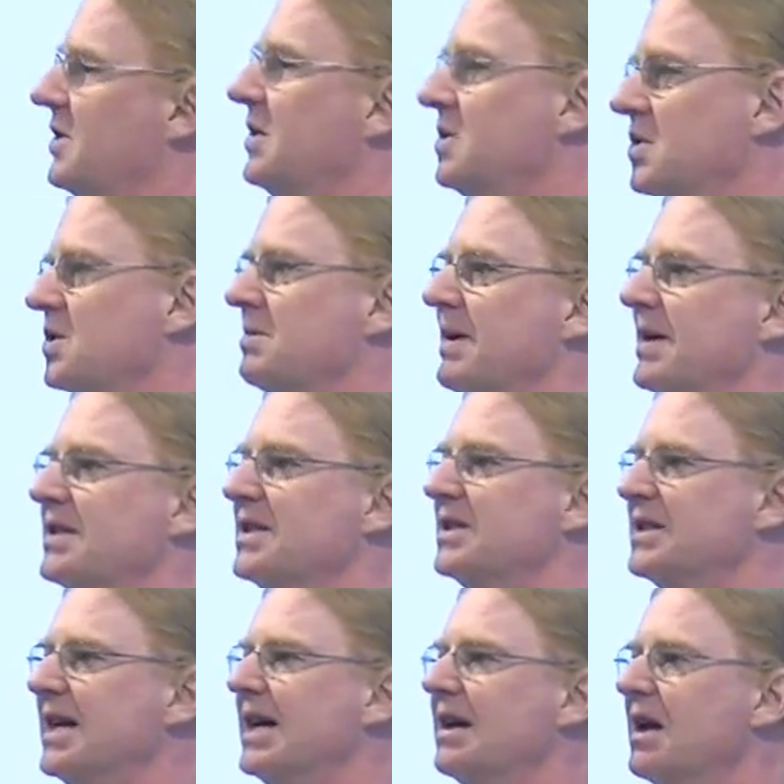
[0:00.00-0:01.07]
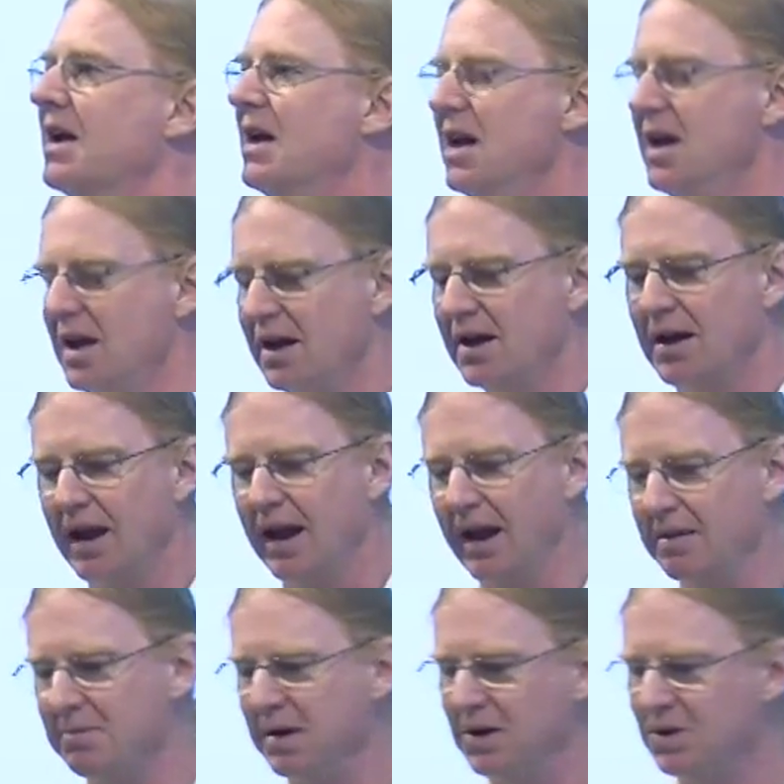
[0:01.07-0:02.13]
to user space instead
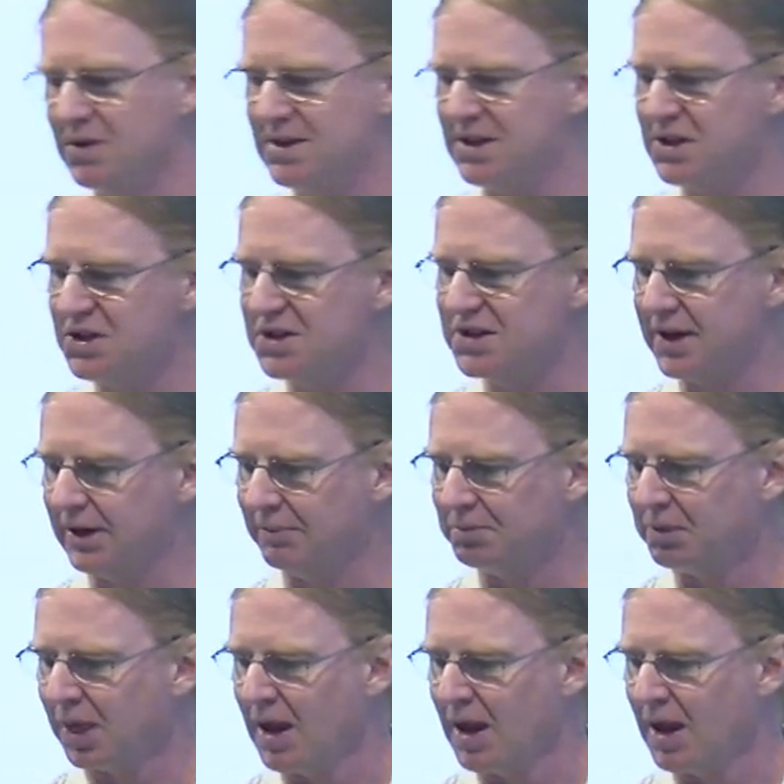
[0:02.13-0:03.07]
and make your decisions there.